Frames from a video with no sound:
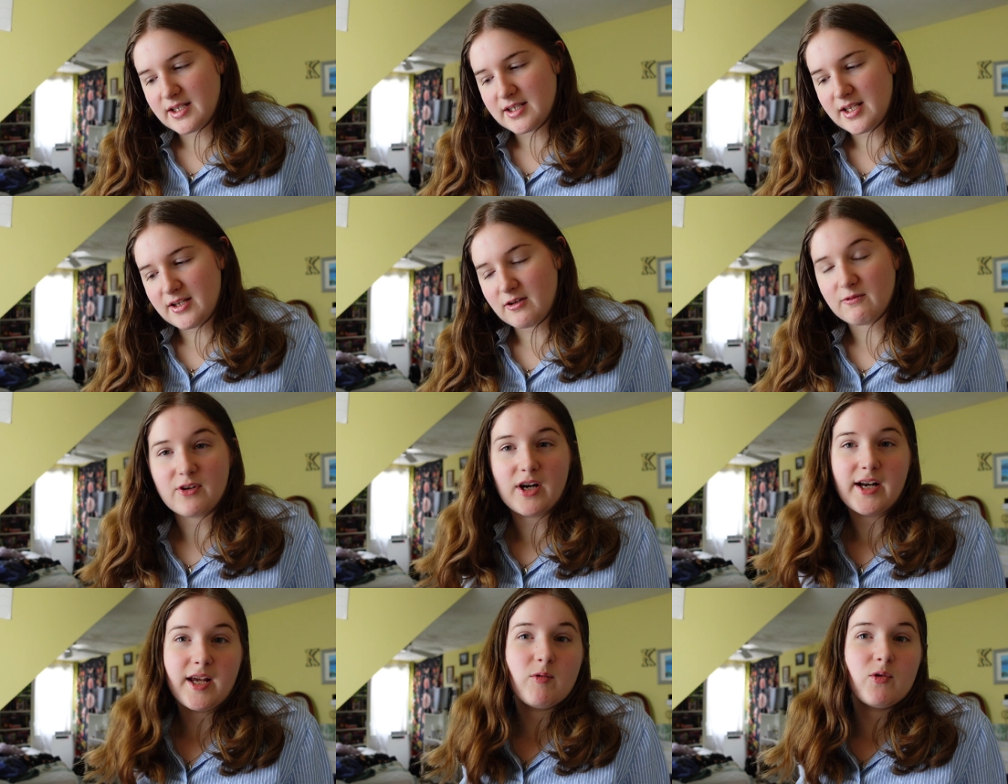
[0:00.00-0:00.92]
And then on
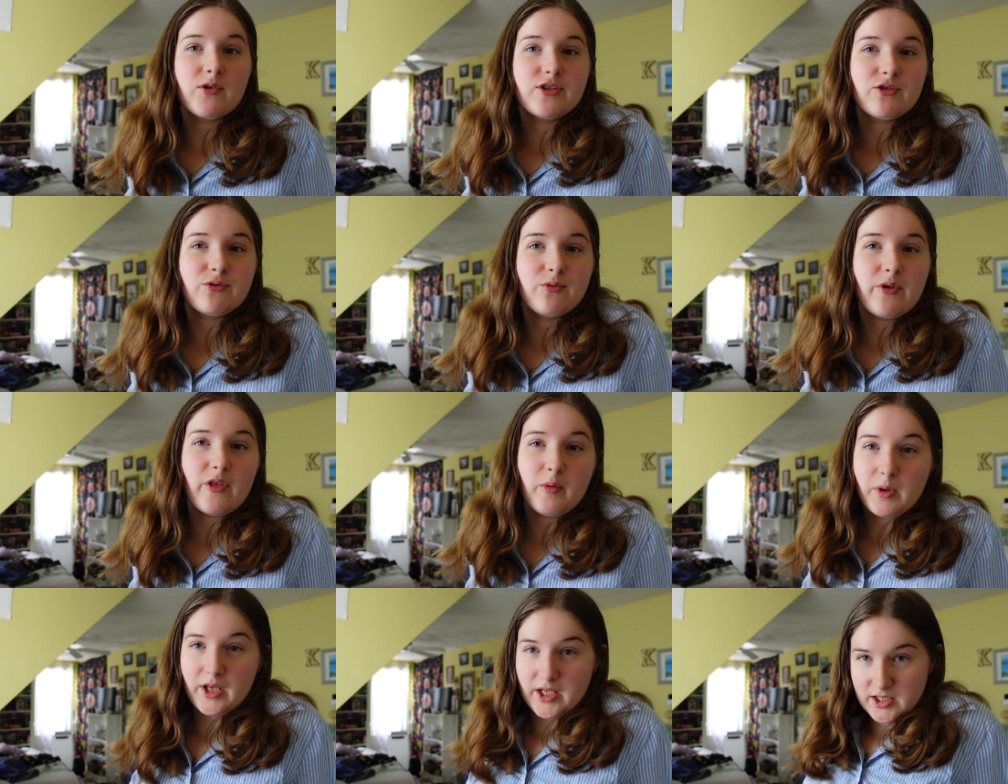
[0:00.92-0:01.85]
Friday, I'm going to the
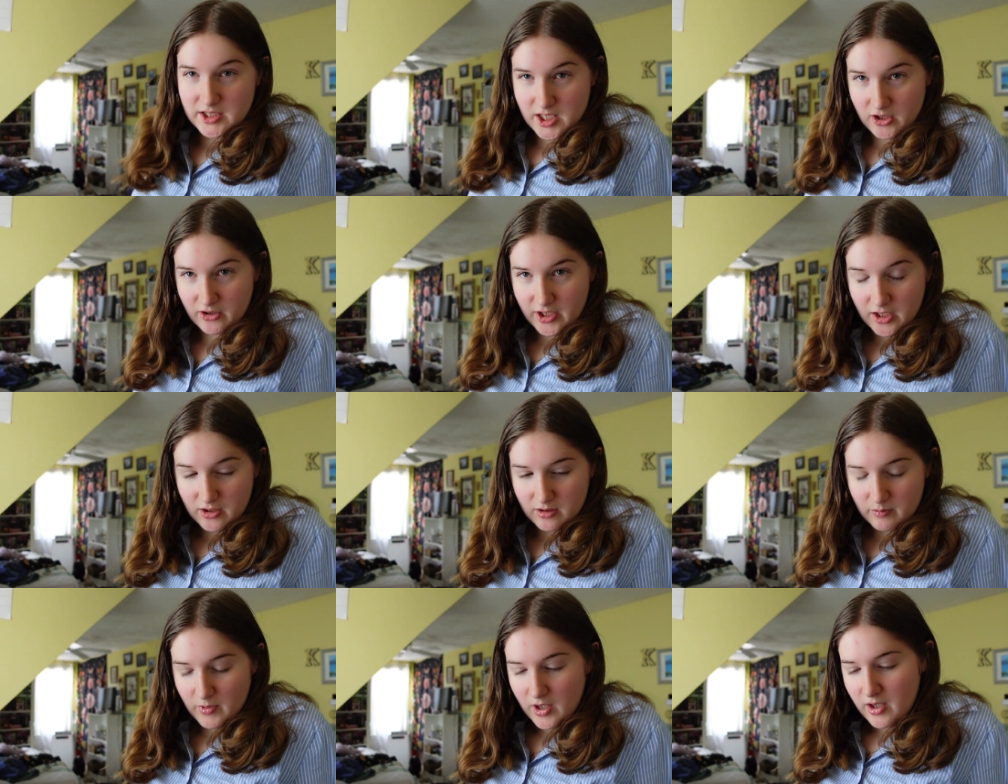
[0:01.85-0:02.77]

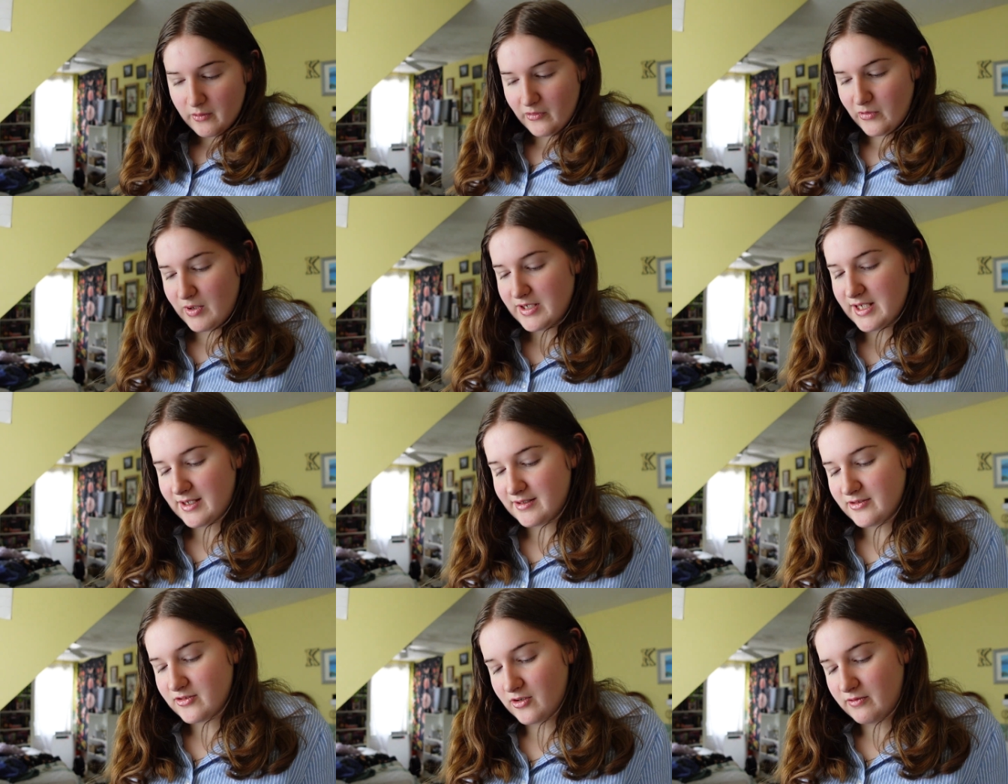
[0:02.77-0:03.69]
planetarium with my dad
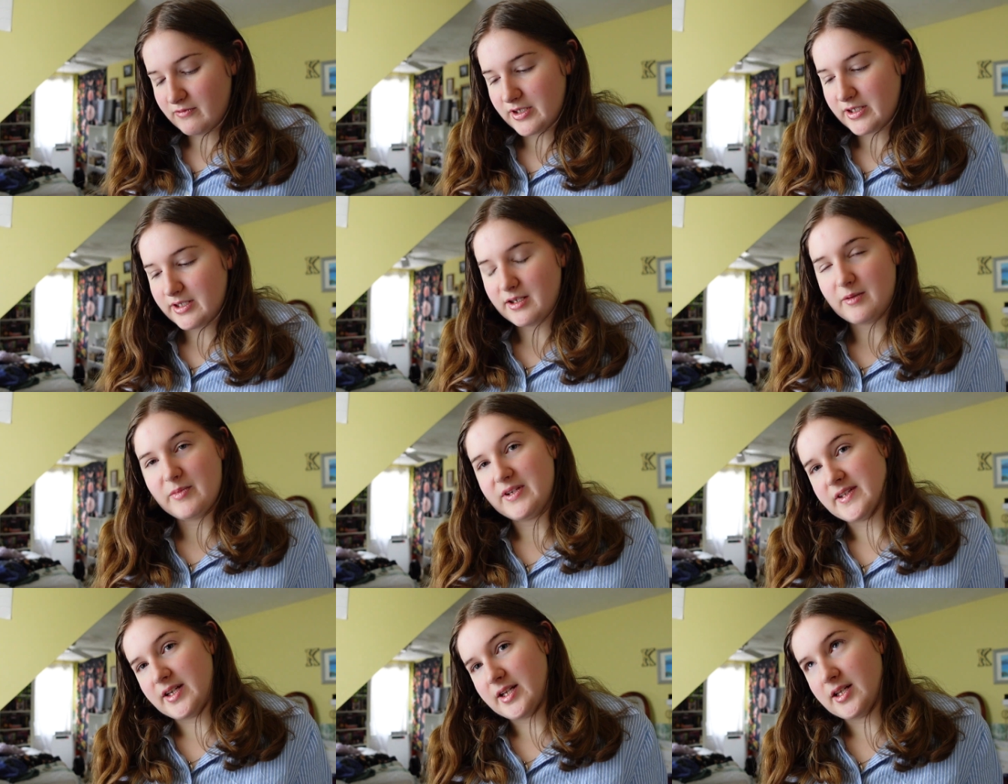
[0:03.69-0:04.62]
and his girlfriend, and I'm
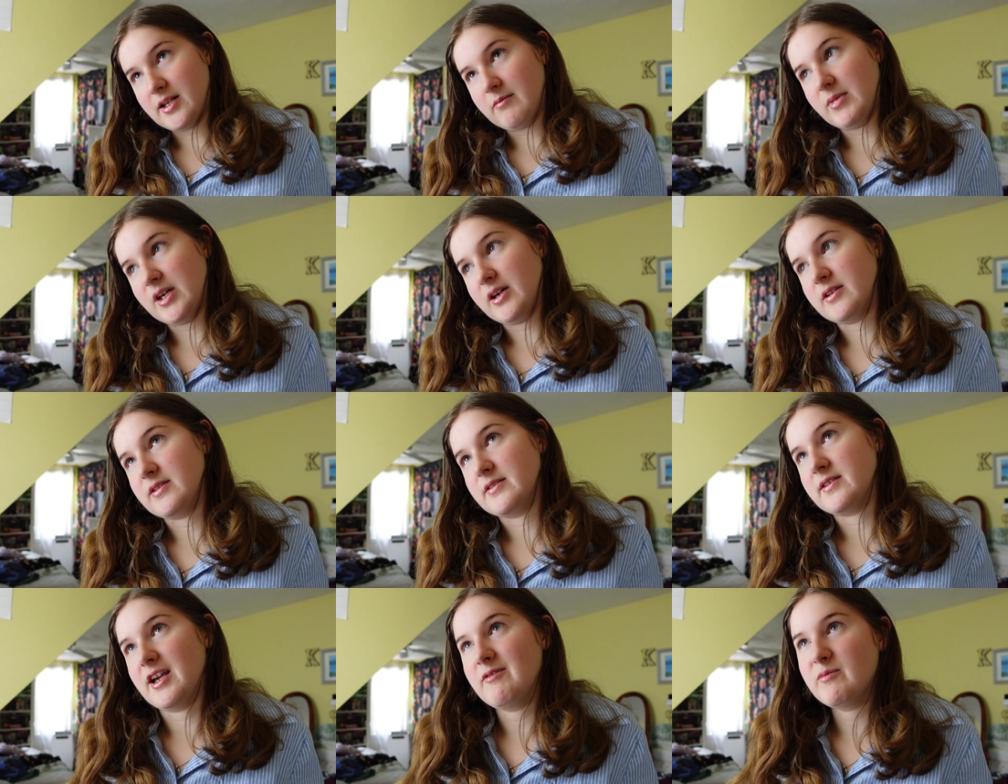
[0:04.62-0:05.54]
excited
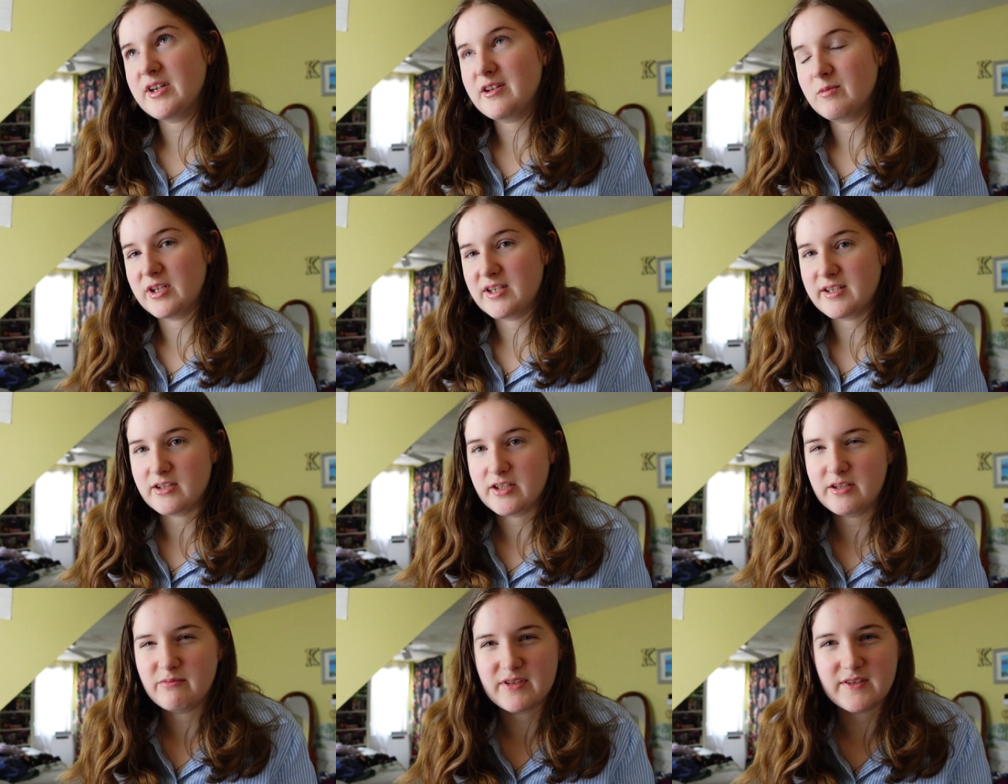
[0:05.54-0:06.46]
because I haven't been to the
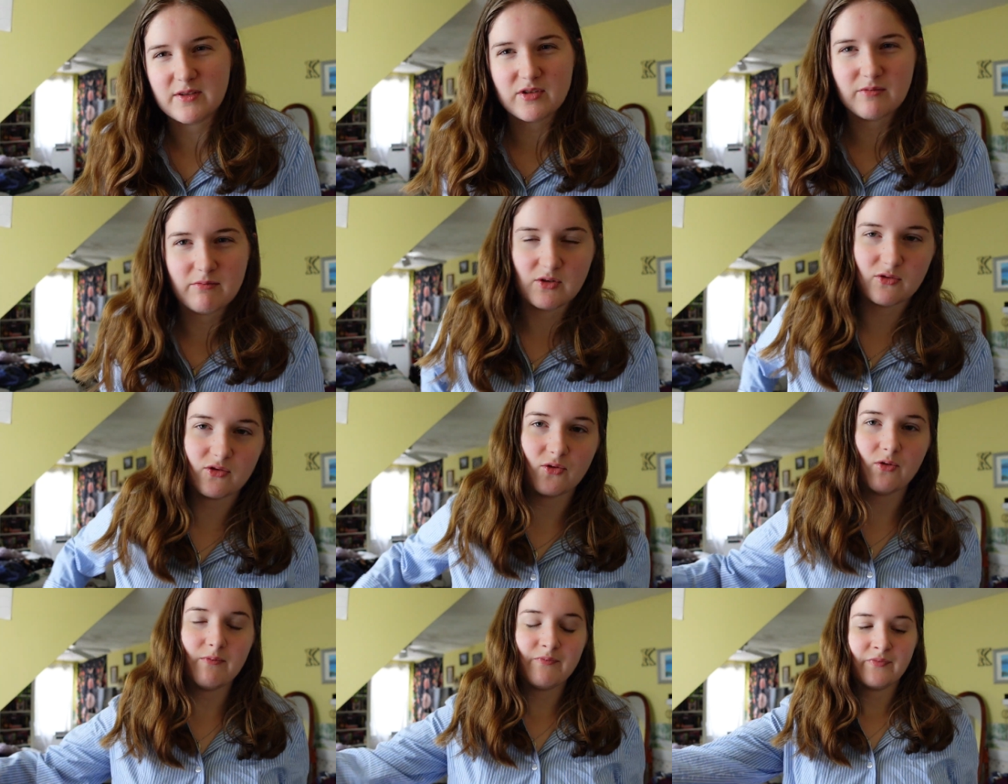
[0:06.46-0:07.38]
planetarium since I was in middle
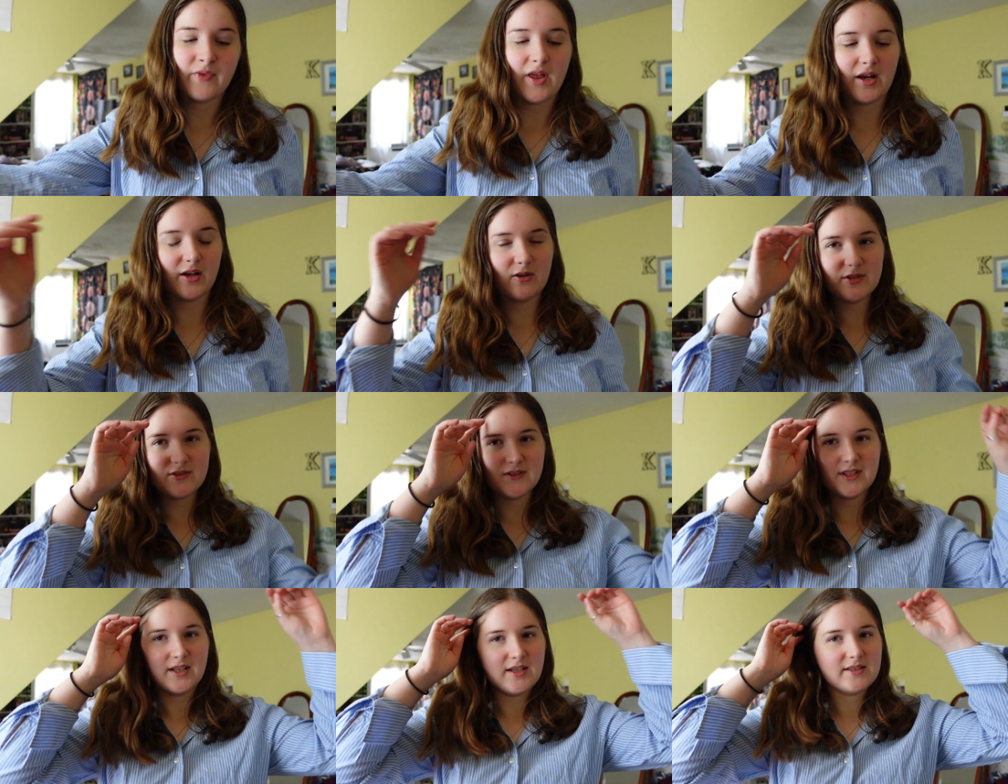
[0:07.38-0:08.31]
school, and I always
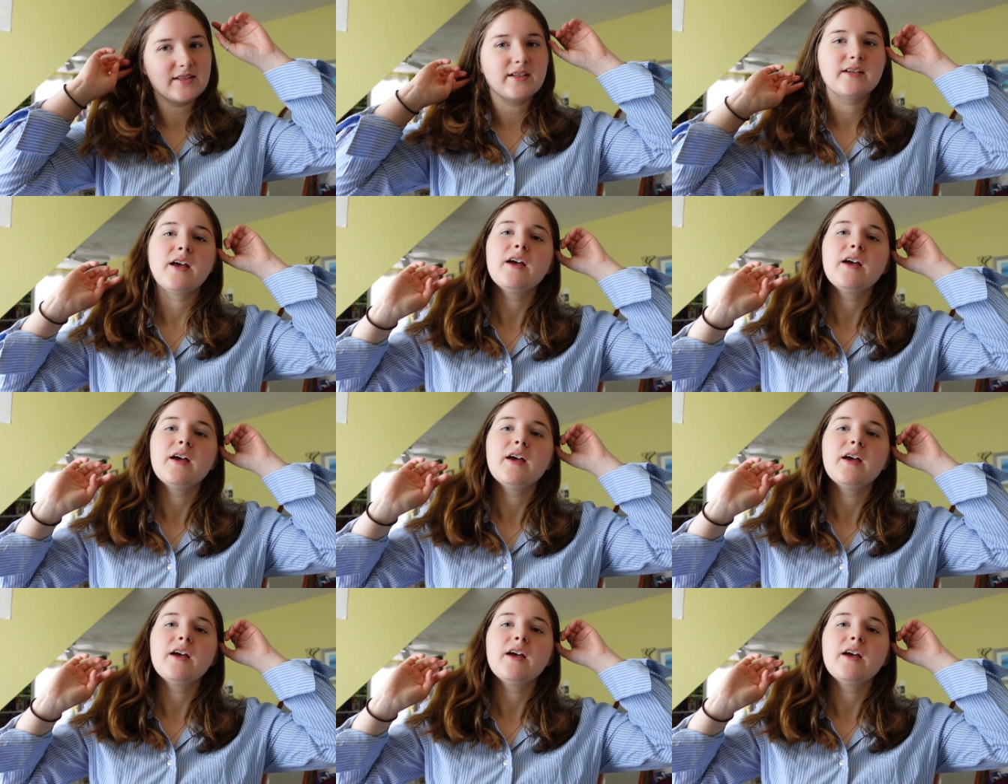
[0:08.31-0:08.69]
really liked it.